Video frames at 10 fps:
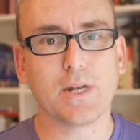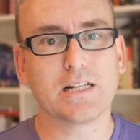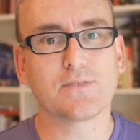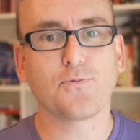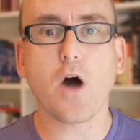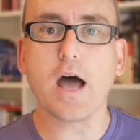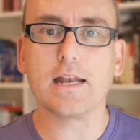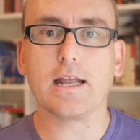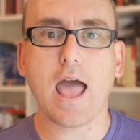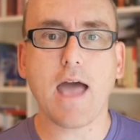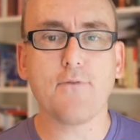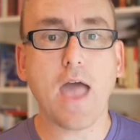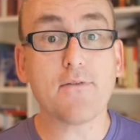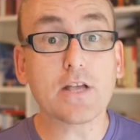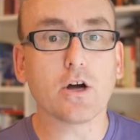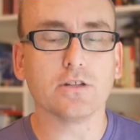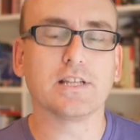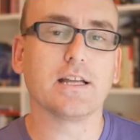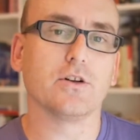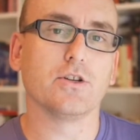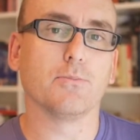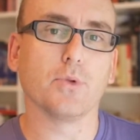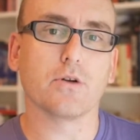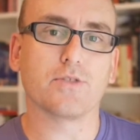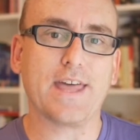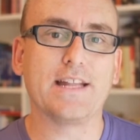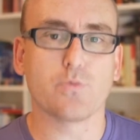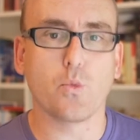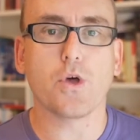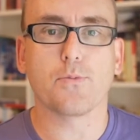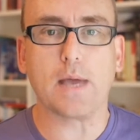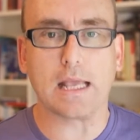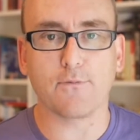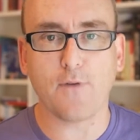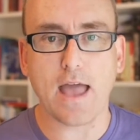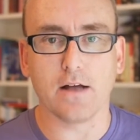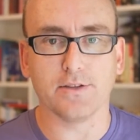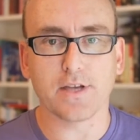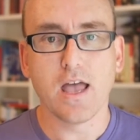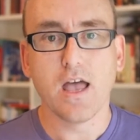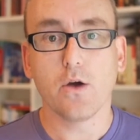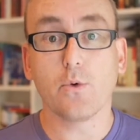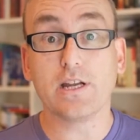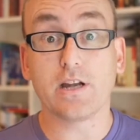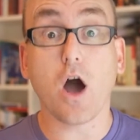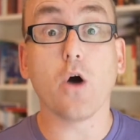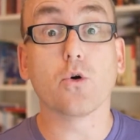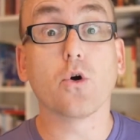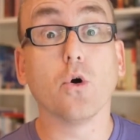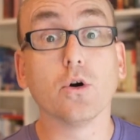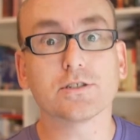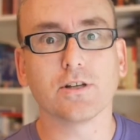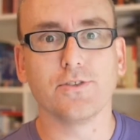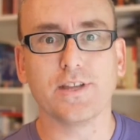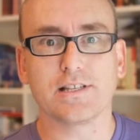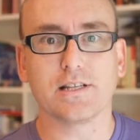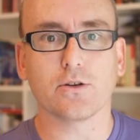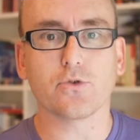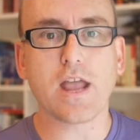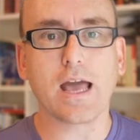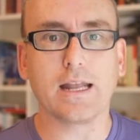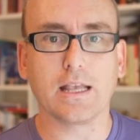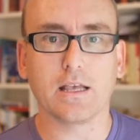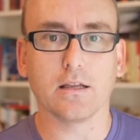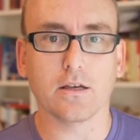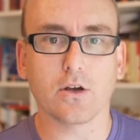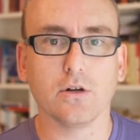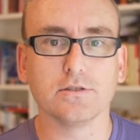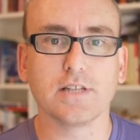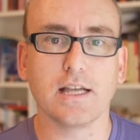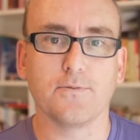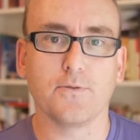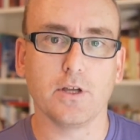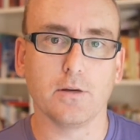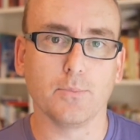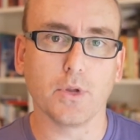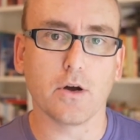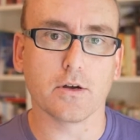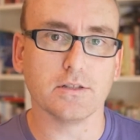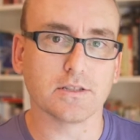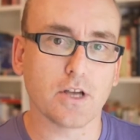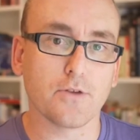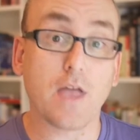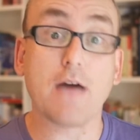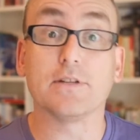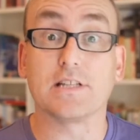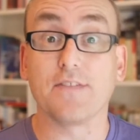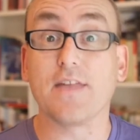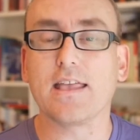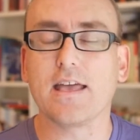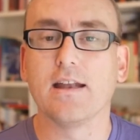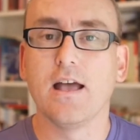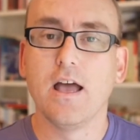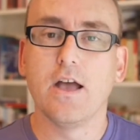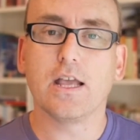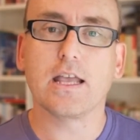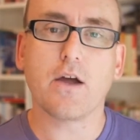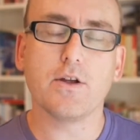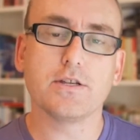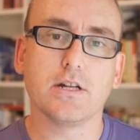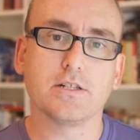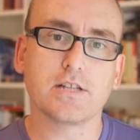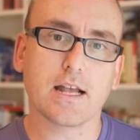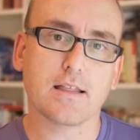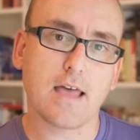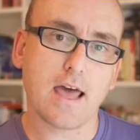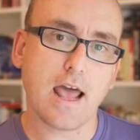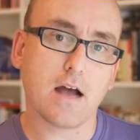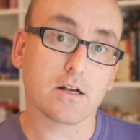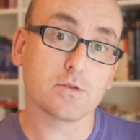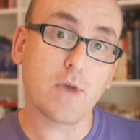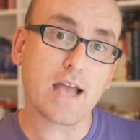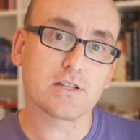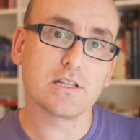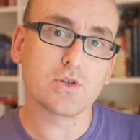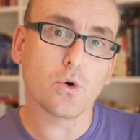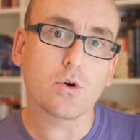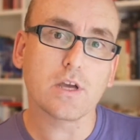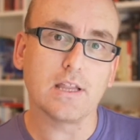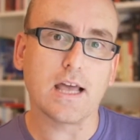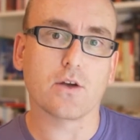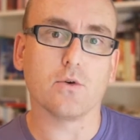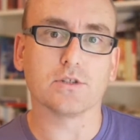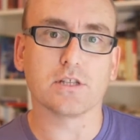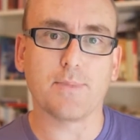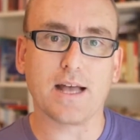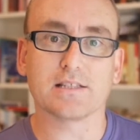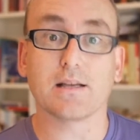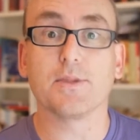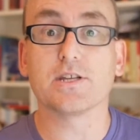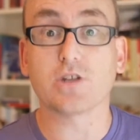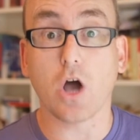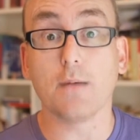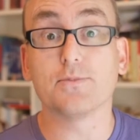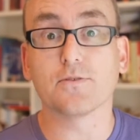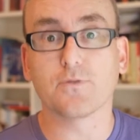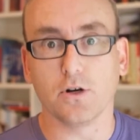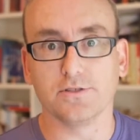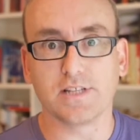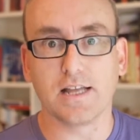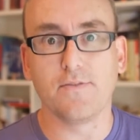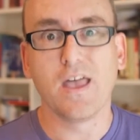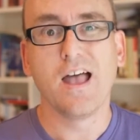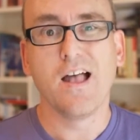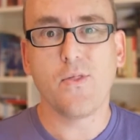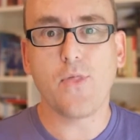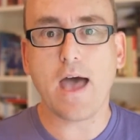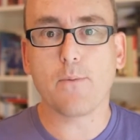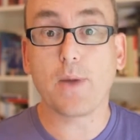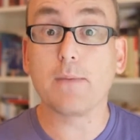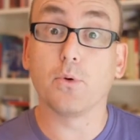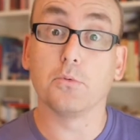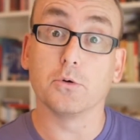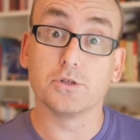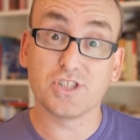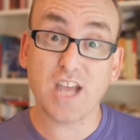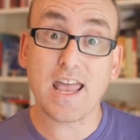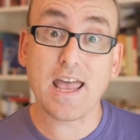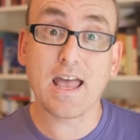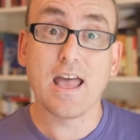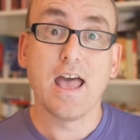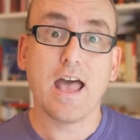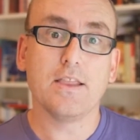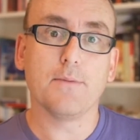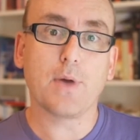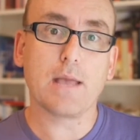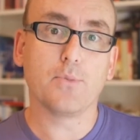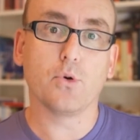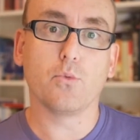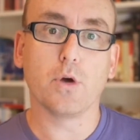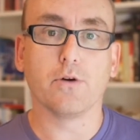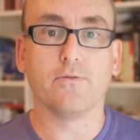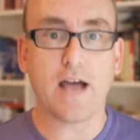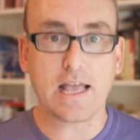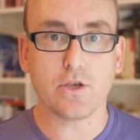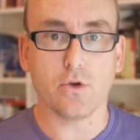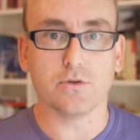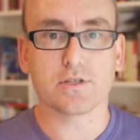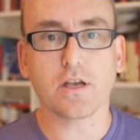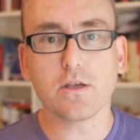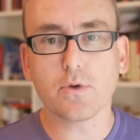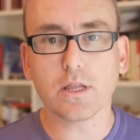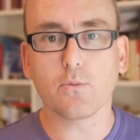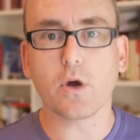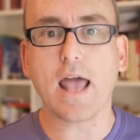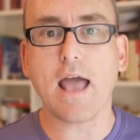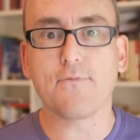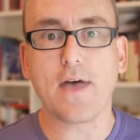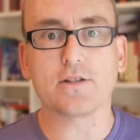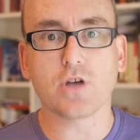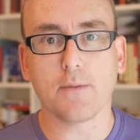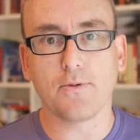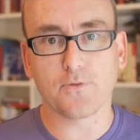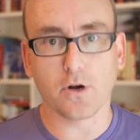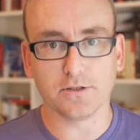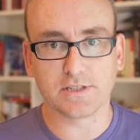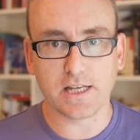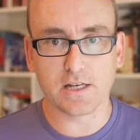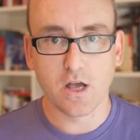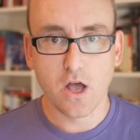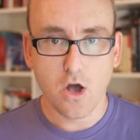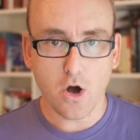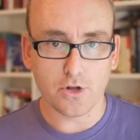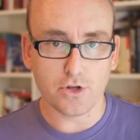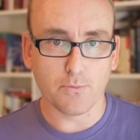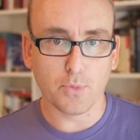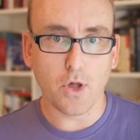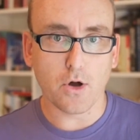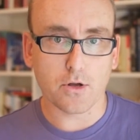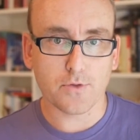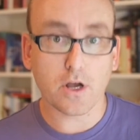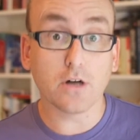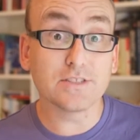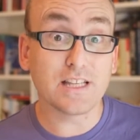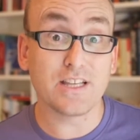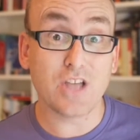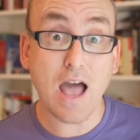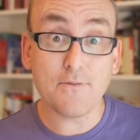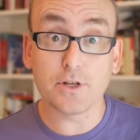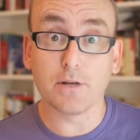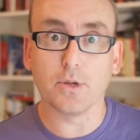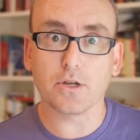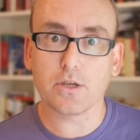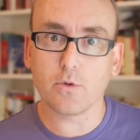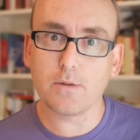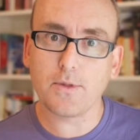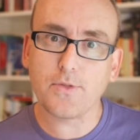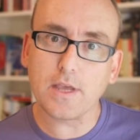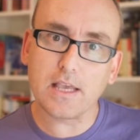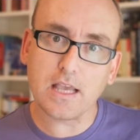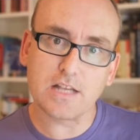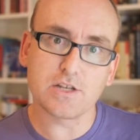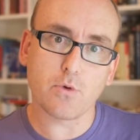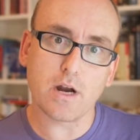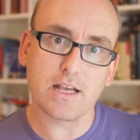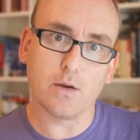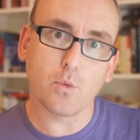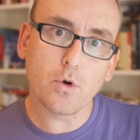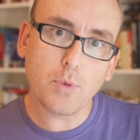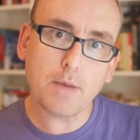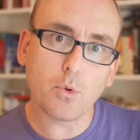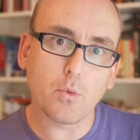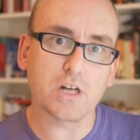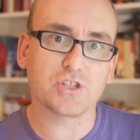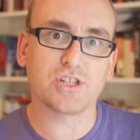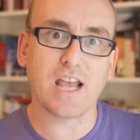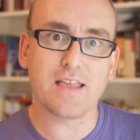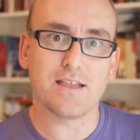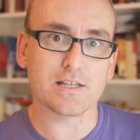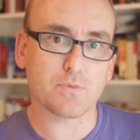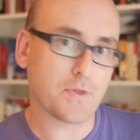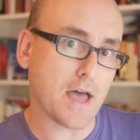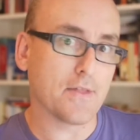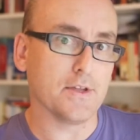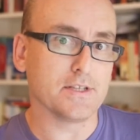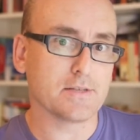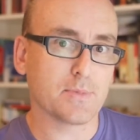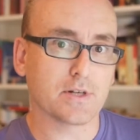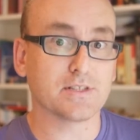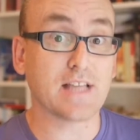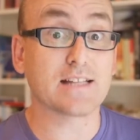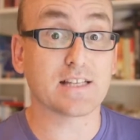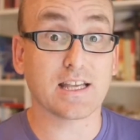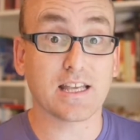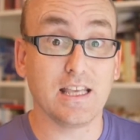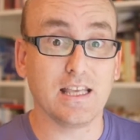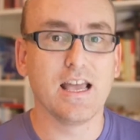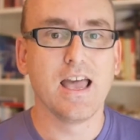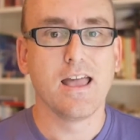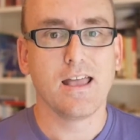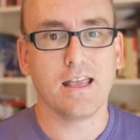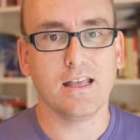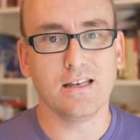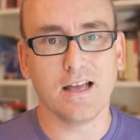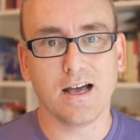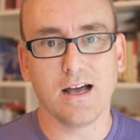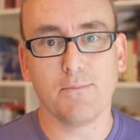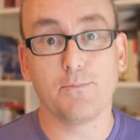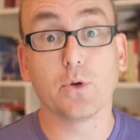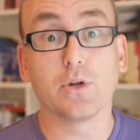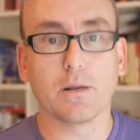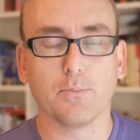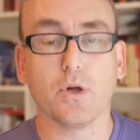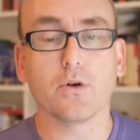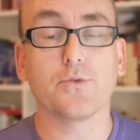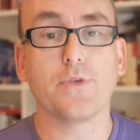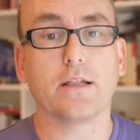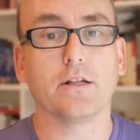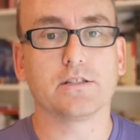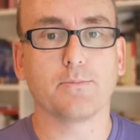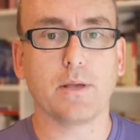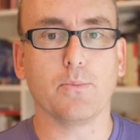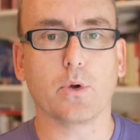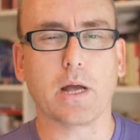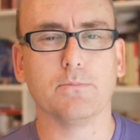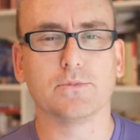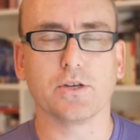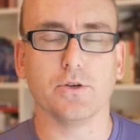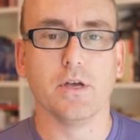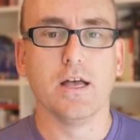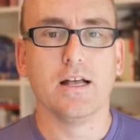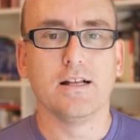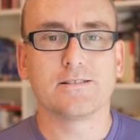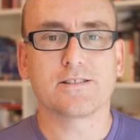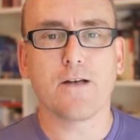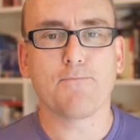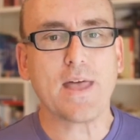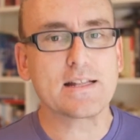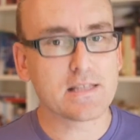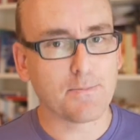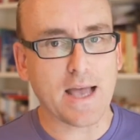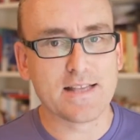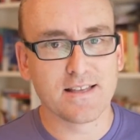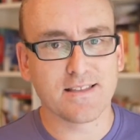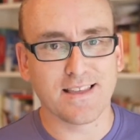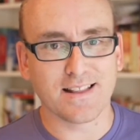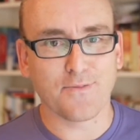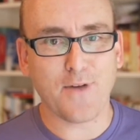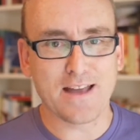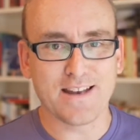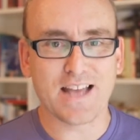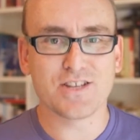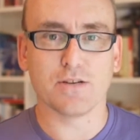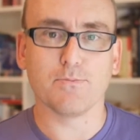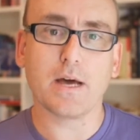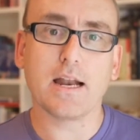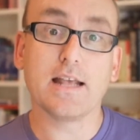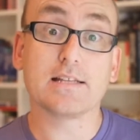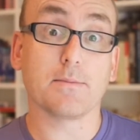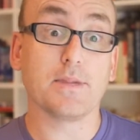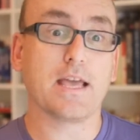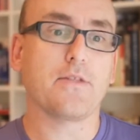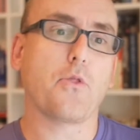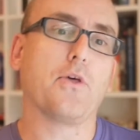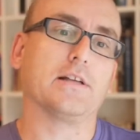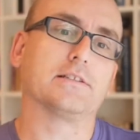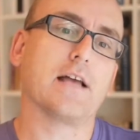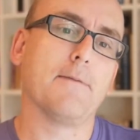But it's having content on your blog that is worth being found. We did a whole course on this in creating killer content for your blog, and so if you haven't done that yet, I encourage you to check that out, because we actually talk in that course about some of the types of content that people will share and that people will value. So you really want to have that type of content on your blog. The content that you have on your blog, you want to be thinking as you're running it, will people want to share this with others? Because that's a key in building a blog that lots of people come to. So that's the basic thing, the foundation, but here's some of the other things.